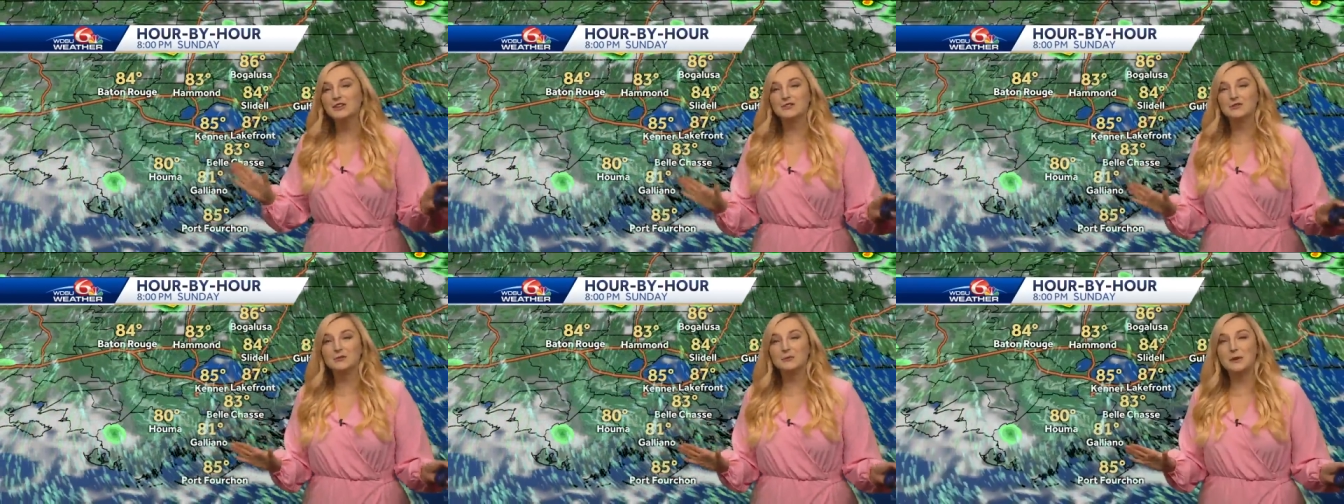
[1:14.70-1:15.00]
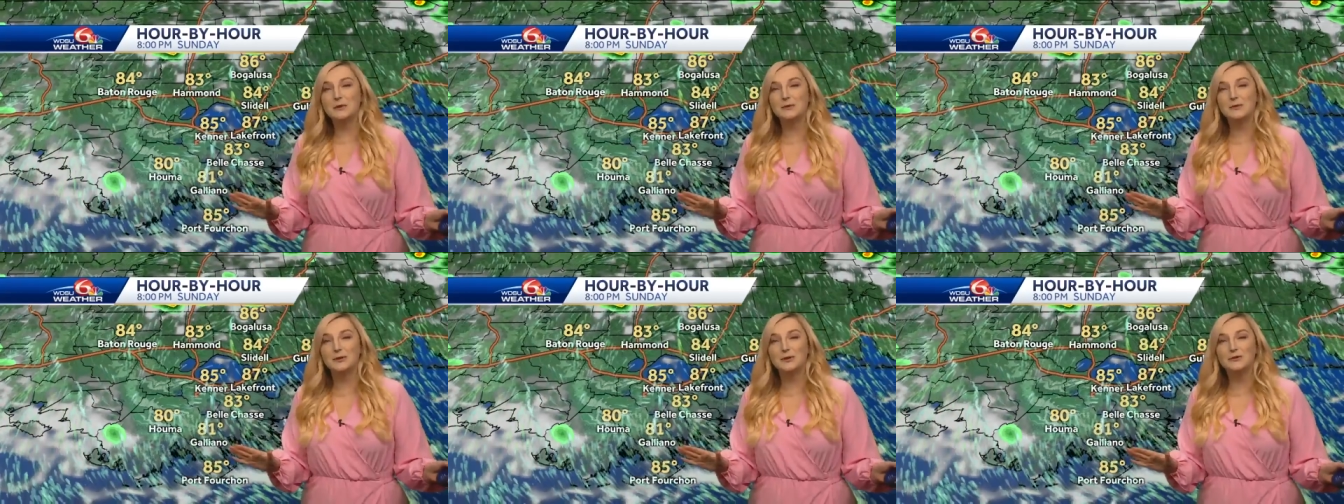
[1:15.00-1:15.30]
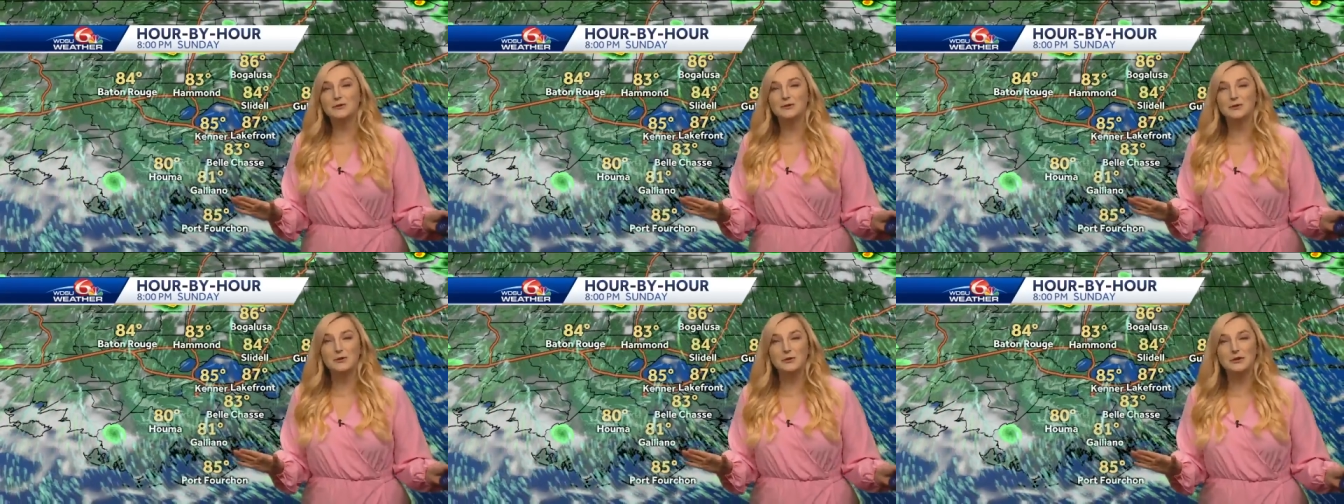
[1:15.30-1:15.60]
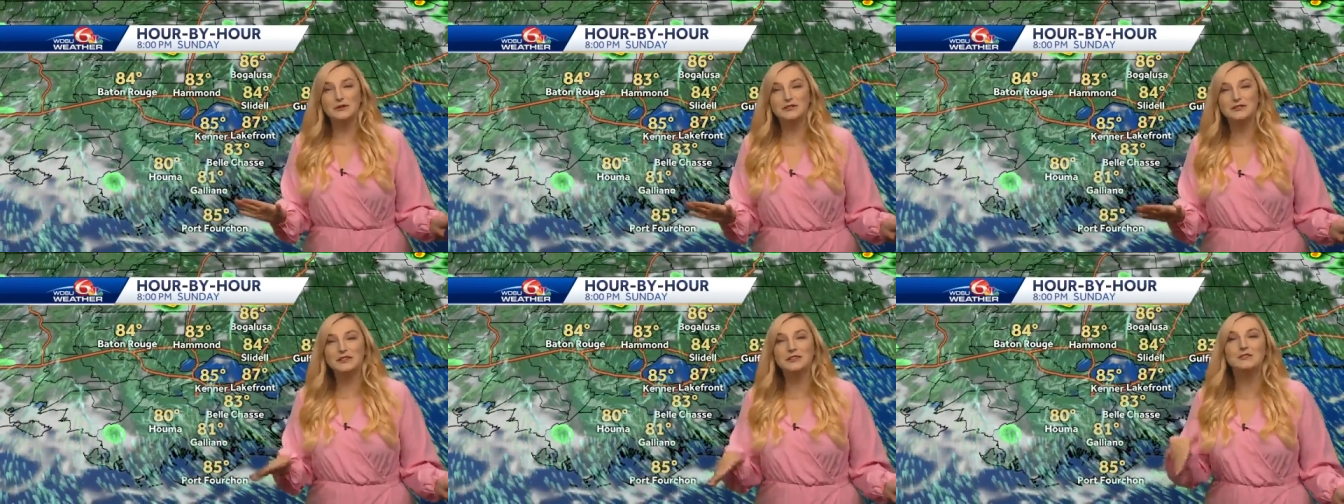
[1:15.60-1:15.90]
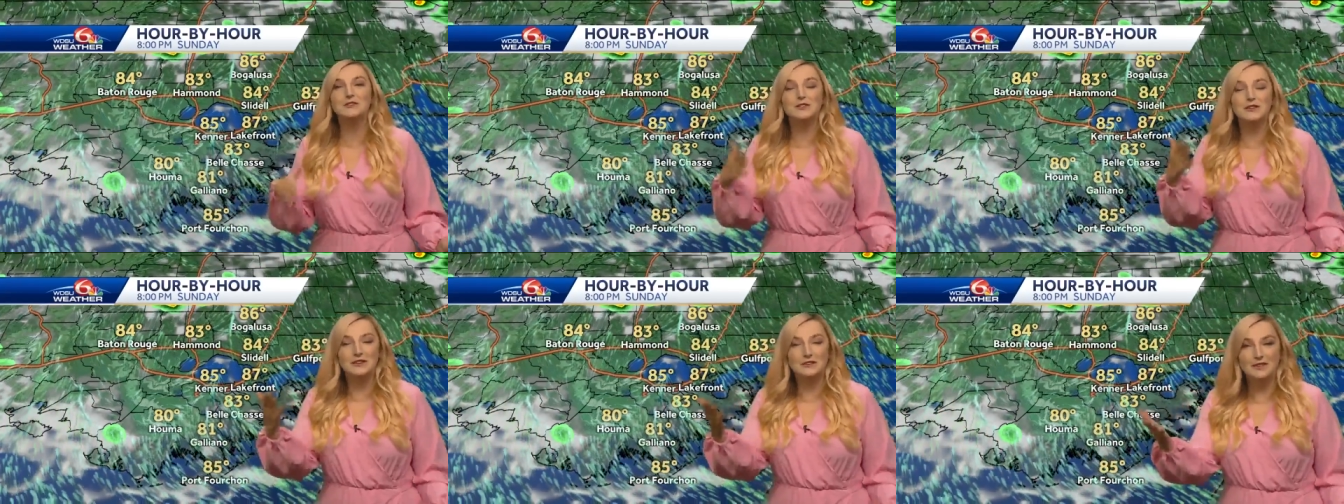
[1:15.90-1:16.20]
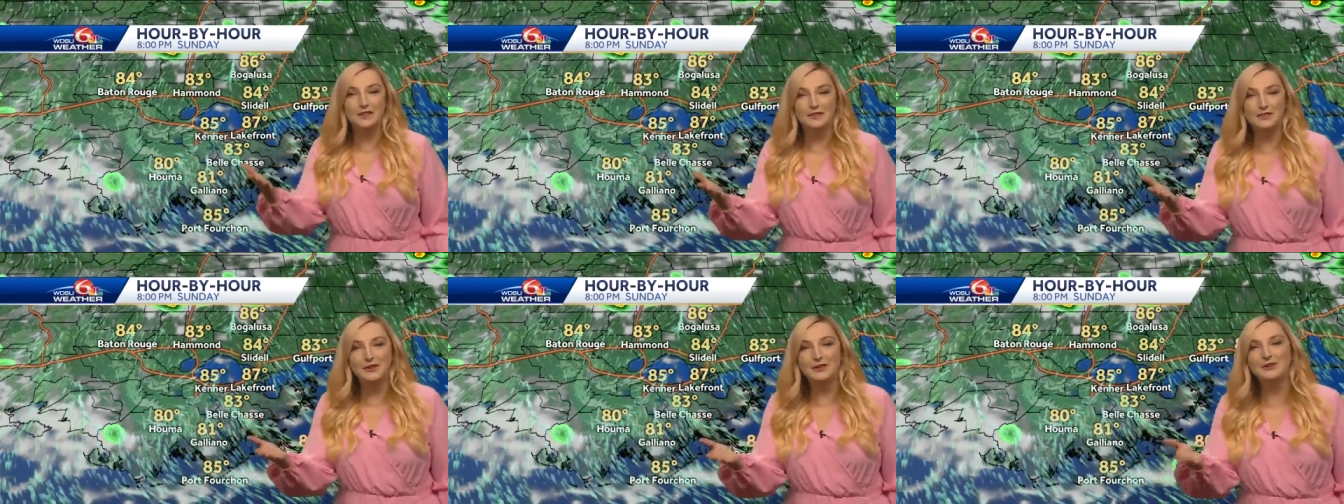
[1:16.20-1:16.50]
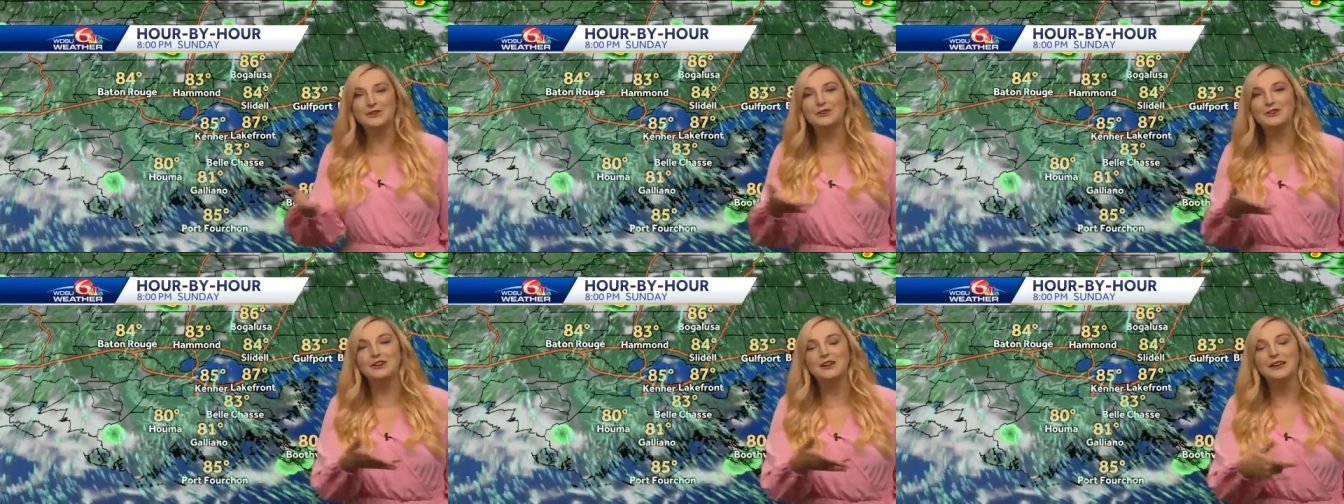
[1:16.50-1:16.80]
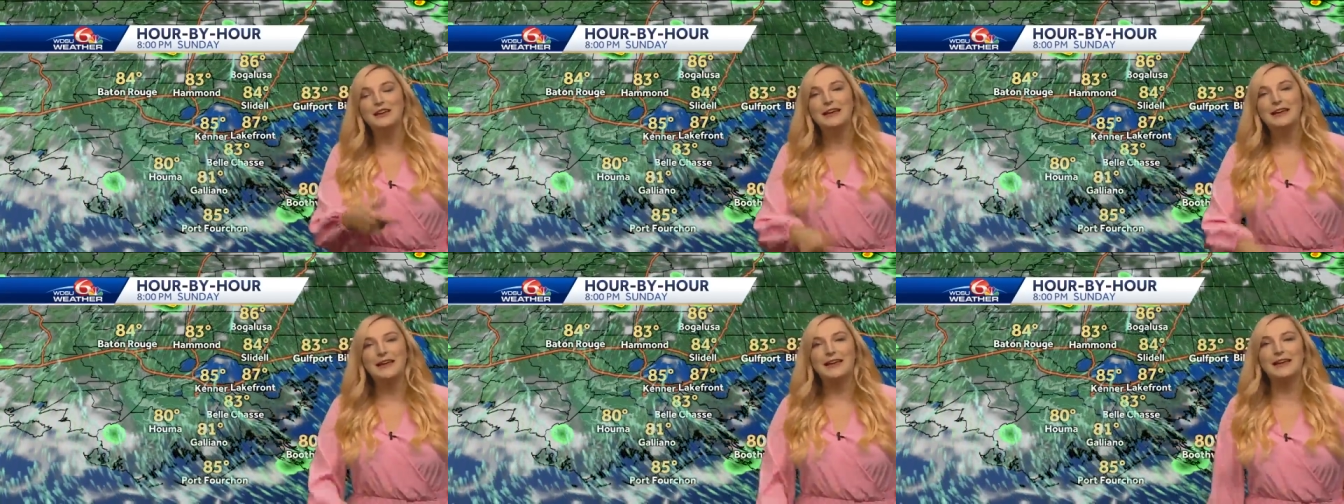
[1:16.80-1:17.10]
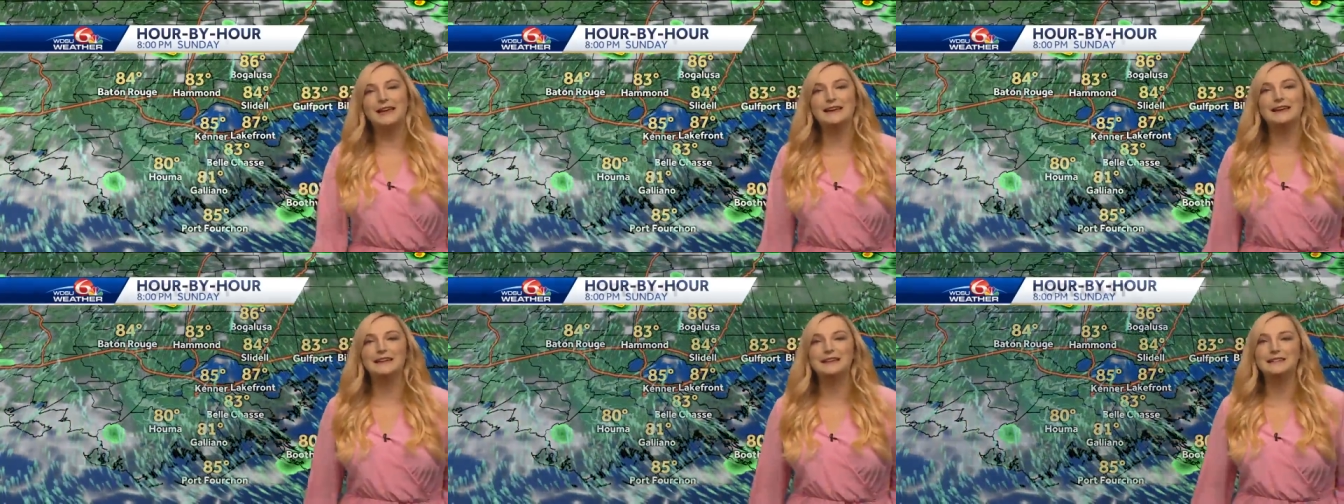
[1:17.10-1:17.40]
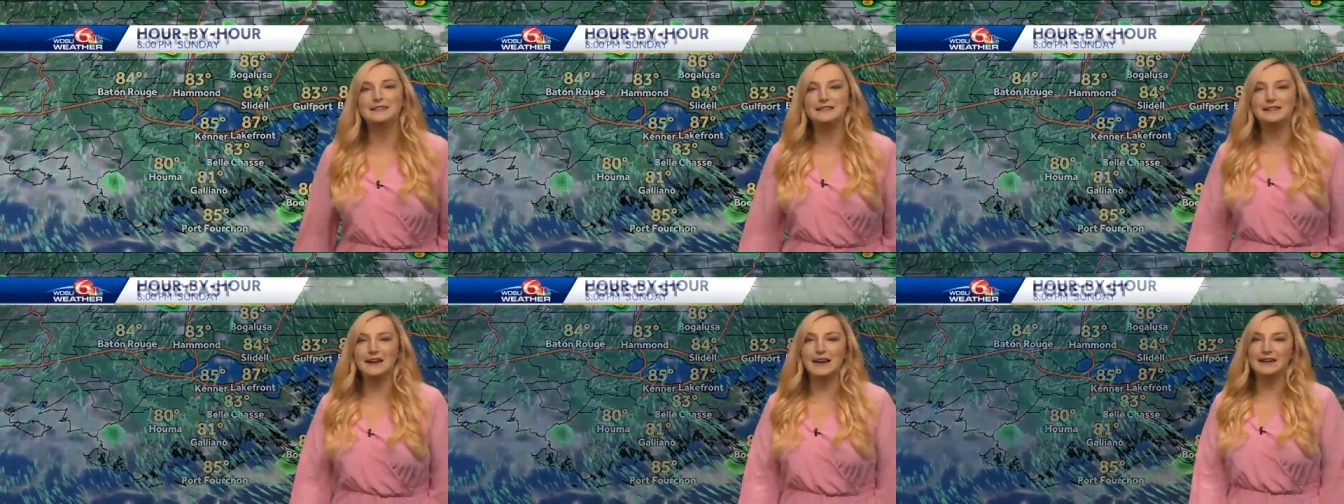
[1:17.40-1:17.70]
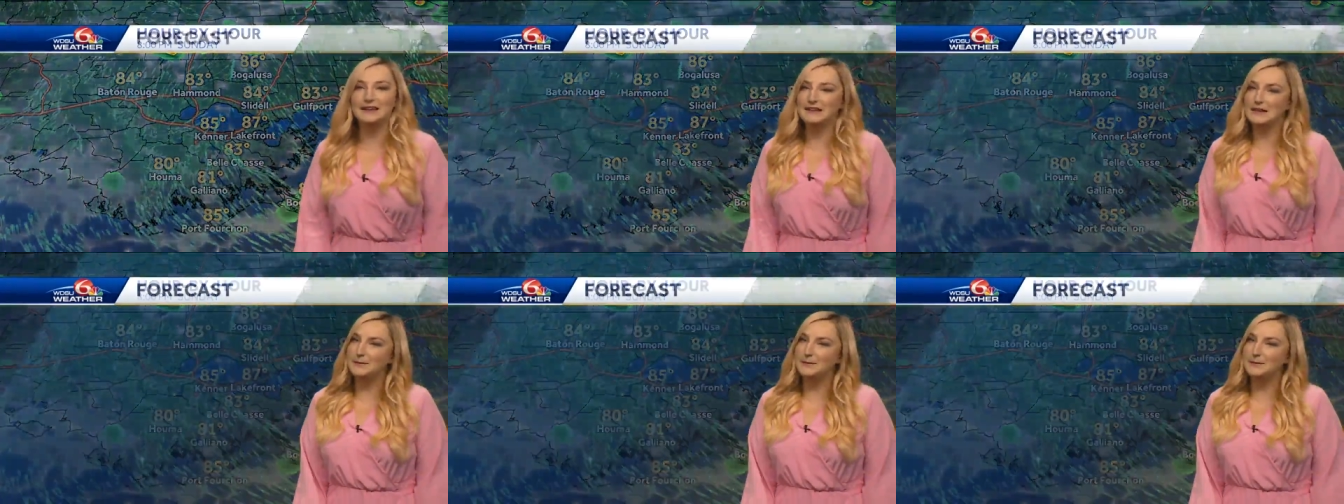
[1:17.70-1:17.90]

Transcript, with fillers: Just remember, of course, if you hear that thunder, head inside.